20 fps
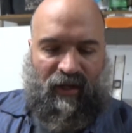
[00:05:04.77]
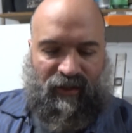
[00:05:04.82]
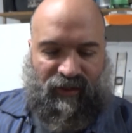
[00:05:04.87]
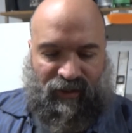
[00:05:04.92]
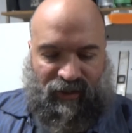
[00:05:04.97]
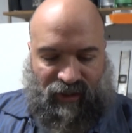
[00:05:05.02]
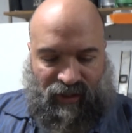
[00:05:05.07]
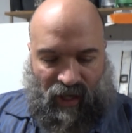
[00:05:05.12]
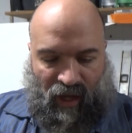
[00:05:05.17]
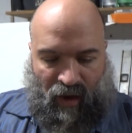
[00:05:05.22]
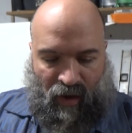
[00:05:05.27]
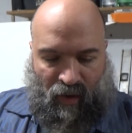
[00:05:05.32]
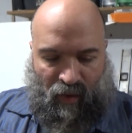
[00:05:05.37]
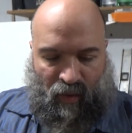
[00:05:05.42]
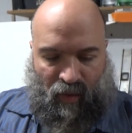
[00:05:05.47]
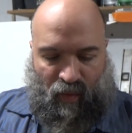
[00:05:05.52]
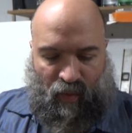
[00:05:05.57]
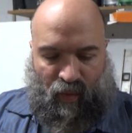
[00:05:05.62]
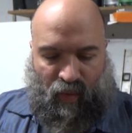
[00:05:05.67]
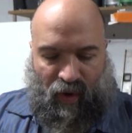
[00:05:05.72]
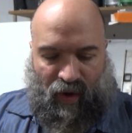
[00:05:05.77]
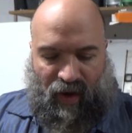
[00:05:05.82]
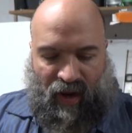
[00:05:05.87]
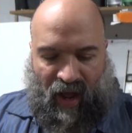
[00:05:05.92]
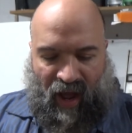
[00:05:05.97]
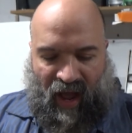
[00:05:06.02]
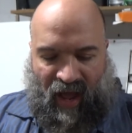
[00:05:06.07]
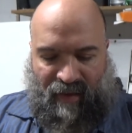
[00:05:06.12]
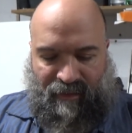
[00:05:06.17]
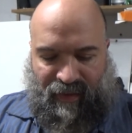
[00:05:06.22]
So would
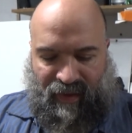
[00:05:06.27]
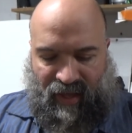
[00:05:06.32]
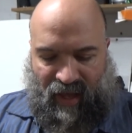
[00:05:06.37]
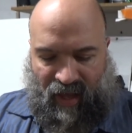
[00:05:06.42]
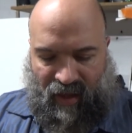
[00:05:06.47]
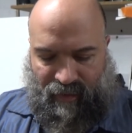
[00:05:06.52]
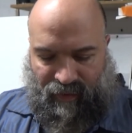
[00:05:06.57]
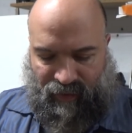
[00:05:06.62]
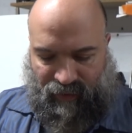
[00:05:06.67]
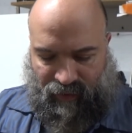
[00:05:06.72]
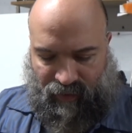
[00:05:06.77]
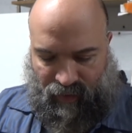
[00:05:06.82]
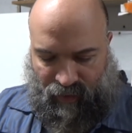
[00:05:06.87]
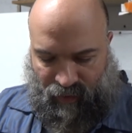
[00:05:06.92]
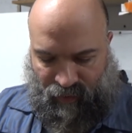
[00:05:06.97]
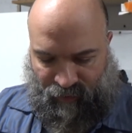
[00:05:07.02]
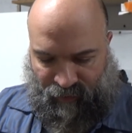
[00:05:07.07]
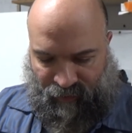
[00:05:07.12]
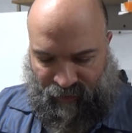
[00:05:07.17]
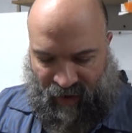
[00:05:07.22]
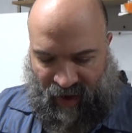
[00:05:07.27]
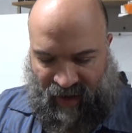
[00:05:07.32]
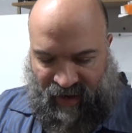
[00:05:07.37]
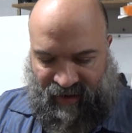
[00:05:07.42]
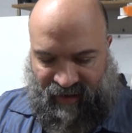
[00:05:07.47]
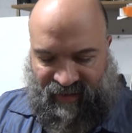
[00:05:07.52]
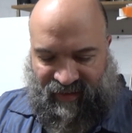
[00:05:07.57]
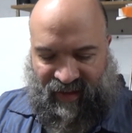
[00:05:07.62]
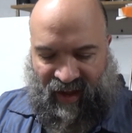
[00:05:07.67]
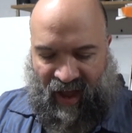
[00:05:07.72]
I be able to find
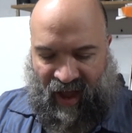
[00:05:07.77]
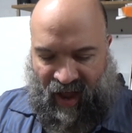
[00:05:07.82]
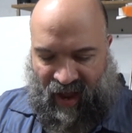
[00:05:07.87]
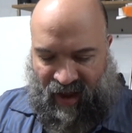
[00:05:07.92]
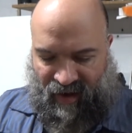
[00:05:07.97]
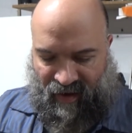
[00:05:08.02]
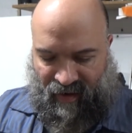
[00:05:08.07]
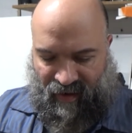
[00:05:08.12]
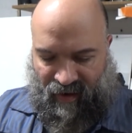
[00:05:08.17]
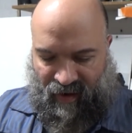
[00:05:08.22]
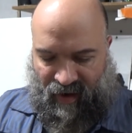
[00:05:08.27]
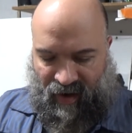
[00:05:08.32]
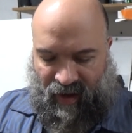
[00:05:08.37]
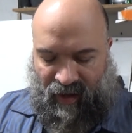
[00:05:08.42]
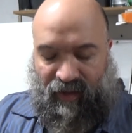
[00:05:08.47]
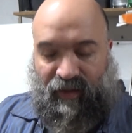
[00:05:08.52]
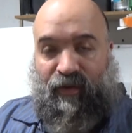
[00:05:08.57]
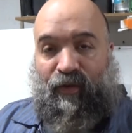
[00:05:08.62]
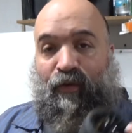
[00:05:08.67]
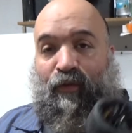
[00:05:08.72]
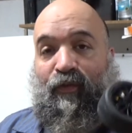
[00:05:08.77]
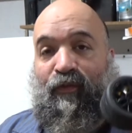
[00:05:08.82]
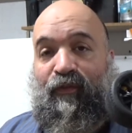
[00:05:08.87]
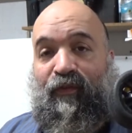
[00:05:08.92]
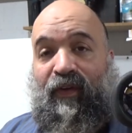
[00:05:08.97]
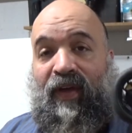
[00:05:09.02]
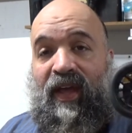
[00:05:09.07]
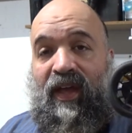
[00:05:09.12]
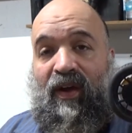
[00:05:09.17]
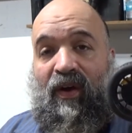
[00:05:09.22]
a tire to
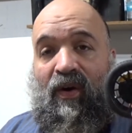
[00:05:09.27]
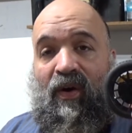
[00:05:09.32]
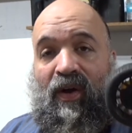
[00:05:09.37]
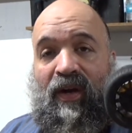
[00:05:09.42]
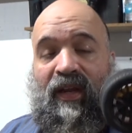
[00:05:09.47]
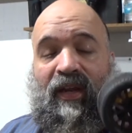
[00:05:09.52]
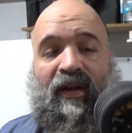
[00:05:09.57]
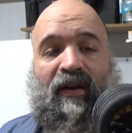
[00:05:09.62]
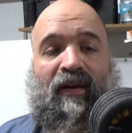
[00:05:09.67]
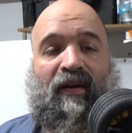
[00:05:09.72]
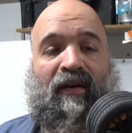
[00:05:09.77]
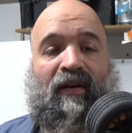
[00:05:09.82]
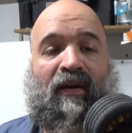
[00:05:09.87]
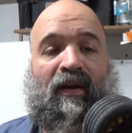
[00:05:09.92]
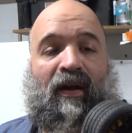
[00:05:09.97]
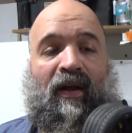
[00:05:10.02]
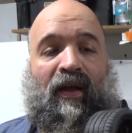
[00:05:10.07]
fit on here?